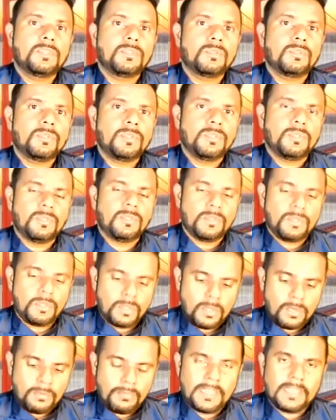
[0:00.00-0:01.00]
into
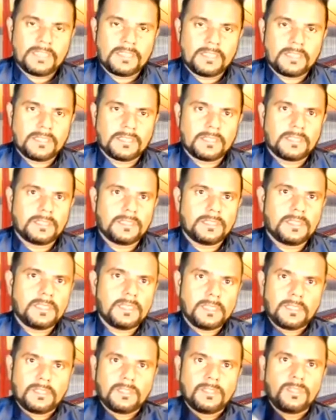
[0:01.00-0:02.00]
your veins
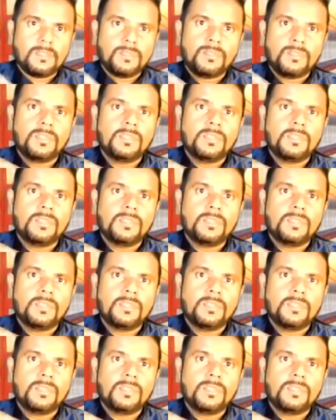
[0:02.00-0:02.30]
using